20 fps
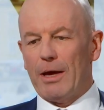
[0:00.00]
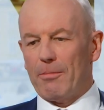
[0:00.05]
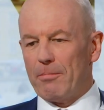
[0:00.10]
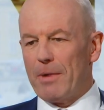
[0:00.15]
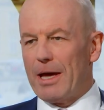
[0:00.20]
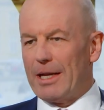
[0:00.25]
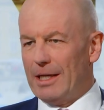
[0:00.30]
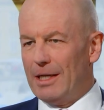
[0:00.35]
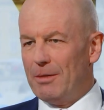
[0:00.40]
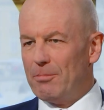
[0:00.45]
we
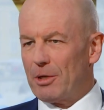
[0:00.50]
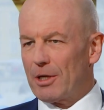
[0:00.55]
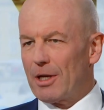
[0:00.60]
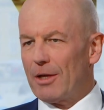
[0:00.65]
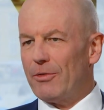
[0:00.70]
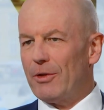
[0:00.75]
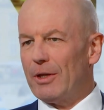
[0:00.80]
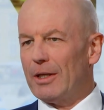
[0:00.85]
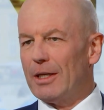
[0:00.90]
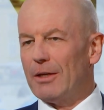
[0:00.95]
have many, but
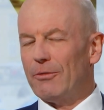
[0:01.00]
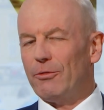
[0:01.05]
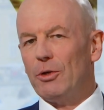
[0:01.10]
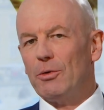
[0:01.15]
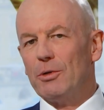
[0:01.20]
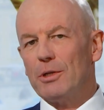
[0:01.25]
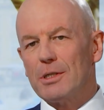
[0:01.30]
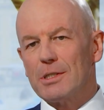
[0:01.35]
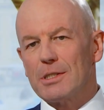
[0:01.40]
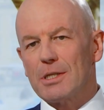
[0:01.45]
I think if
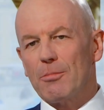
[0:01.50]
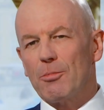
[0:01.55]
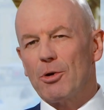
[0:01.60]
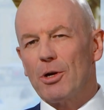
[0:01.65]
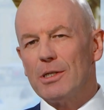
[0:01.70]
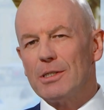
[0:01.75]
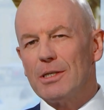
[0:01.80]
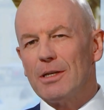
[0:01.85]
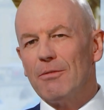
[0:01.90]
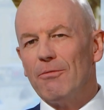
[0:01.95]
you were to
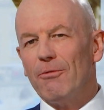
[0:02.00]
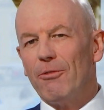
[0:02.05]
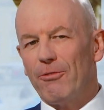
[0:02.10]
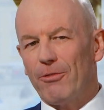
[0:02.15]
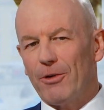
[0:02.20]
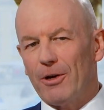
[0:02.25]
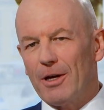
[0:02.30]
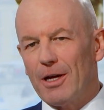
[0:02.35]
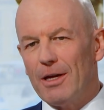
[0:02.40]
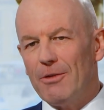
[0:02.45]
summarise it in
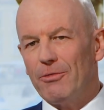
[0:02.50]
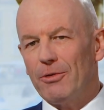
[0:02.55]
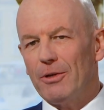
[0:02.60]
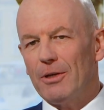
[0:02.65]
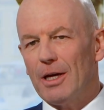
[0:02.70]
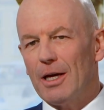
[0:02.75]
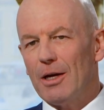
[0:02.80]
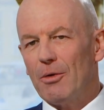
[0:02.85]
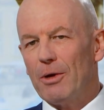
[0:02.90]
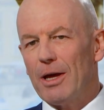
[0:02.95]

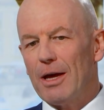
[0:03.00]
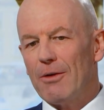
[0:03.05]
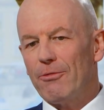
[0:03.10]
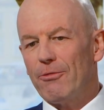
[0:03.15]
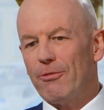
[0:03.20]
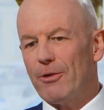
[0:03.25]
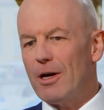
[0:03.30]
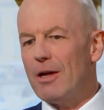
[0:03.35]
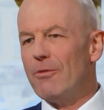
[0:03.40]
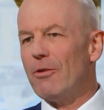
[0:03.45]
5, we have
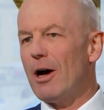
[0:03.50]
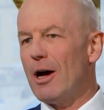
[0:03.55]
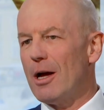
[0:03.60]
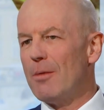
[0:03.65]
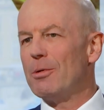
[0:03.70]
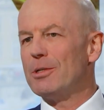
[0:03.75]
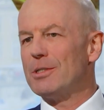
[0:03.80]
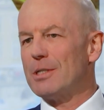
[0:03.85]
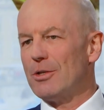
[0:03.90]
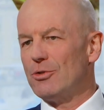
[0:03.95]
5
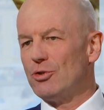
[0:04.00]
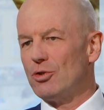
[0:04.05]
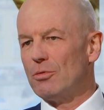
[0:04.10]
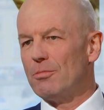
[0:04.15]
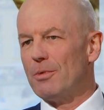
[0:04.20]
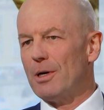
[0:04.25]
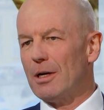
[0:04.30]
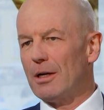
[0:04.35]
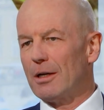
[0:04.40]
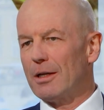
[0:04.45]
high
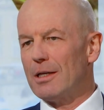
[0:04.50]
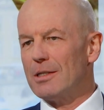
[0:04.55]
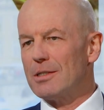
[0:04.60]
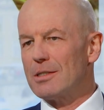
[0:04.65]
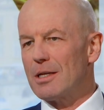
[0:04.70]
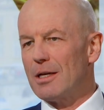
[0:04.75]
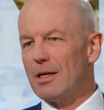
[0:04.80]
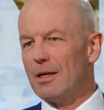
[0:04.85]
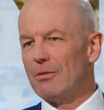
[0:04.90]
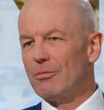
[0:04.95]
potential
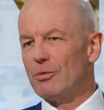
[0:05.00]
markets,